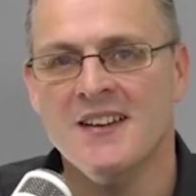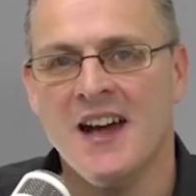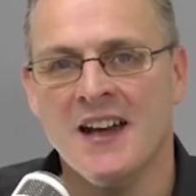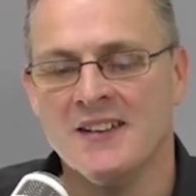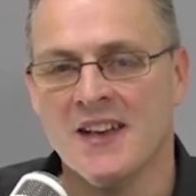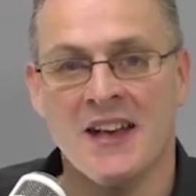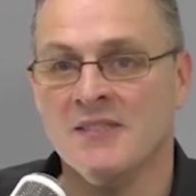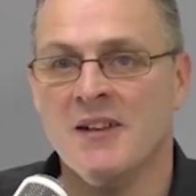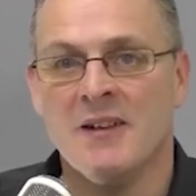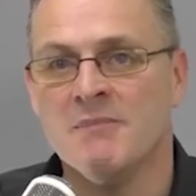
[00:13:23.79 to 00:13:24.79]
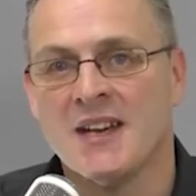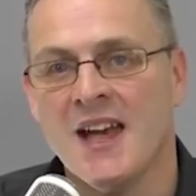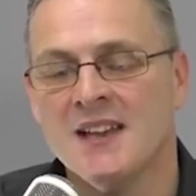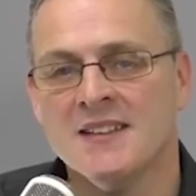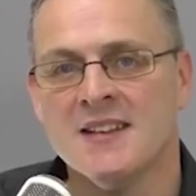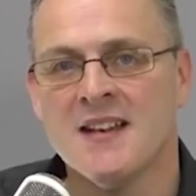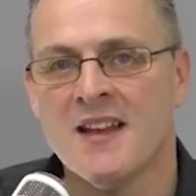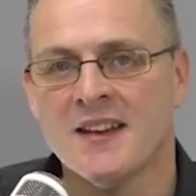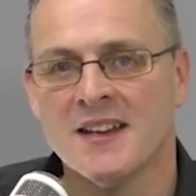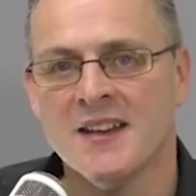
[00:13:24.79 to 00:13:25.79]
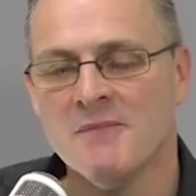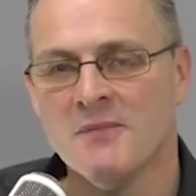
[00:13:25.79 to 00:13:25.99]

and Michaela didn't like it.